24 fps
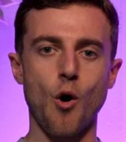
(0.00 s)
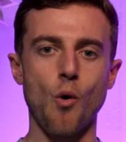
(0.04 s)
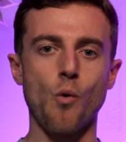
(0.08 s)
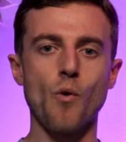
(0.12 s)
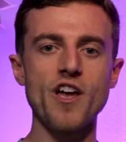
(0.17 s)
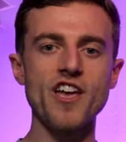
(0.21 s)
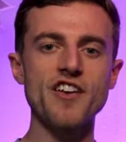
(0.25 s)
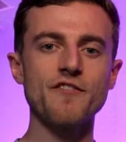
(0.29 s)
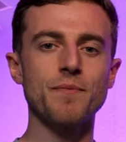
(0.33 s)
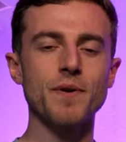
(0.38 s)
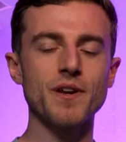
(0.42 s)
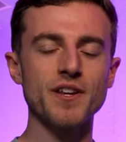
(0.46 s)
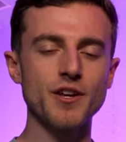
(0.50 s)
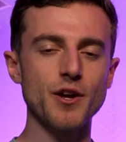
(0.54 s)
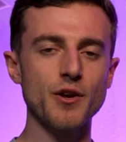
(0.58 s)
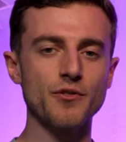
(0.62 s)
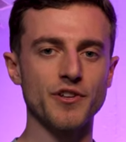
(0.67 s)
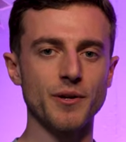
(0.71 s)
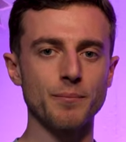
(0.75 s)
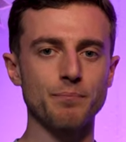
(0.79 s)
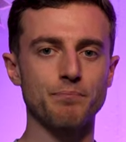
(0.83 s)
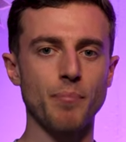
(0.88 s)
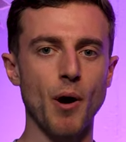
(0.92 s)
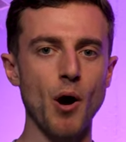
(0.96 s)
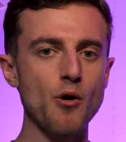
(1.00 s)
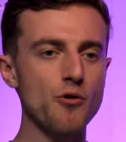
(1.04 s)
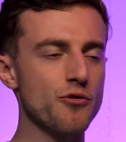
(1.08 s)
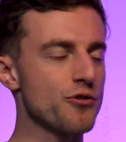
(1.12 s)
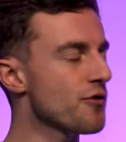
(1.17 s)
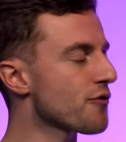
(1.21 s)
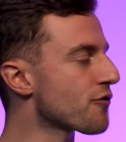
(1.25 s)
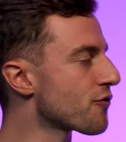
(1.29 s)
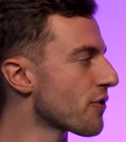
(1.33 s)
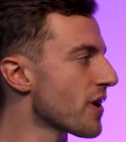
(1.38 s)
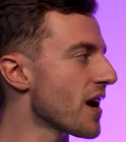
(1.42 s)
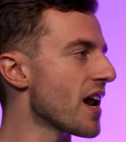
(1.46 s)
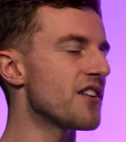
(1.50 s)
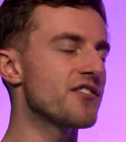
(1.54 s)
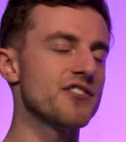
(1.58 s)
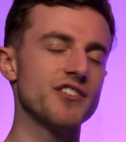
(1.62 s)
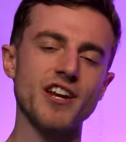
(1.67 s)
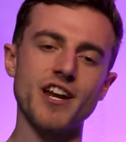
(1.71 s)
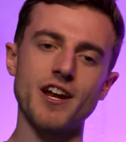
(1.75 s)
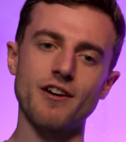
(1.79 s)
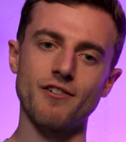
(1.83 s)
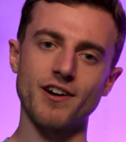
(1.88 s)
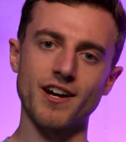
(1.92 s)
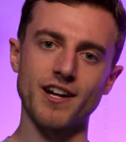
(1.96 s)
We've been using both of Grid
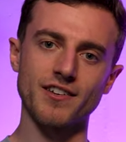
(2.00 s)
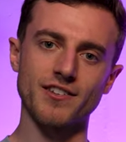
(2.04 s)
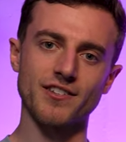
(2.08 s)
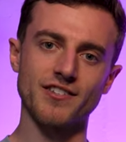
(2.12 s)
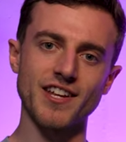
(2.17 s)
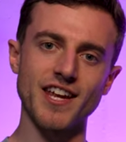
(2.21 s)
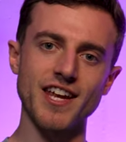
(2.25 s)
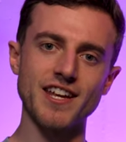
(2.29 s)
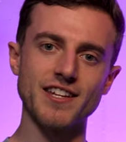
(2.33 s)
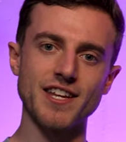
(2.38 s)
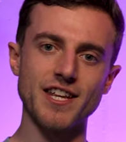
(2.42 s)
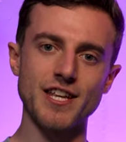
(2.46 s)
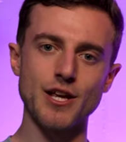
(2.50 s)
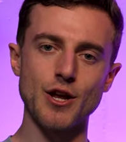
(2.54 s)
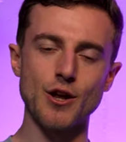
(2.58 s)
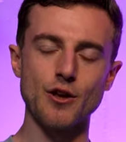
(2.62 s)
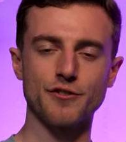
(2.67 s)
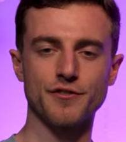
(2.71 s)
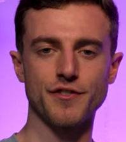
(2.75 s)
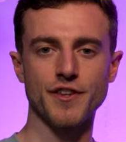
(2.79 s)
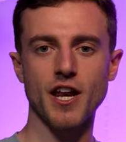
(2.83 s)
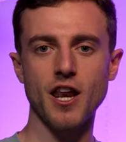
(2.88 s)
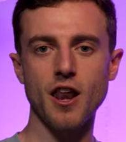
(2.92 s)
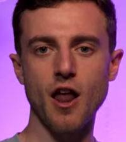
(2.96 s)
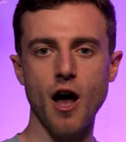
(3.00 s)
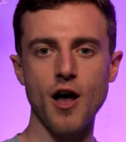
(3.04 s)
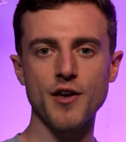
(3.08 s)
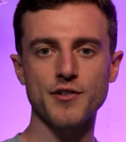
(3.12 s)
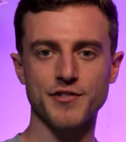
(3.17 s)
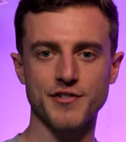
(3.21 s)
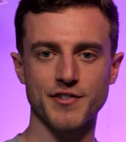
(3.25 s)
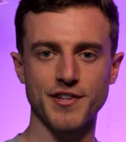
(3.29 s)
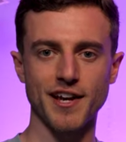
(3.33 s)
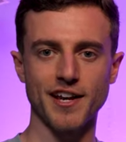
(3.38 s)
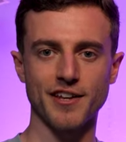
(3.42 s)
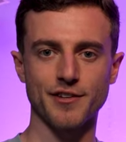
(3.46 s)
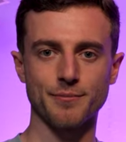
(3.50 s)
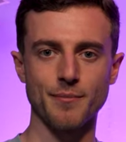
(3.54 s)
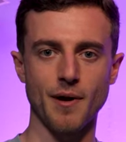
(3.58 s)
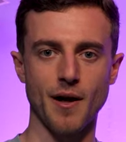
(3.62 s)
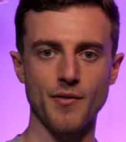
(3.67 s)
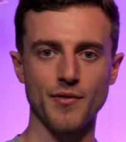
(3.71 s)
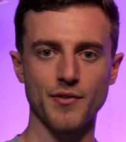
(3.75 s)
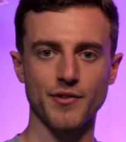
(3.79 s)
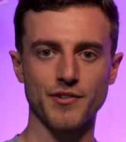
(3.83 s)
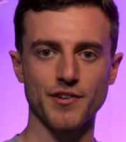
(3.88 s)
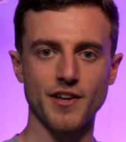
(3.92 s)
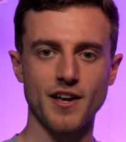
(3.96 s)
Engineering's D D Us for the last six
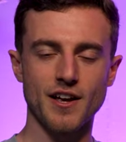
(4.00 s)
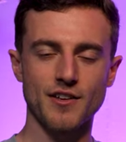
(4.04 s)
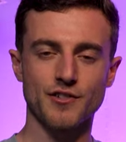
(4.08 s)
months,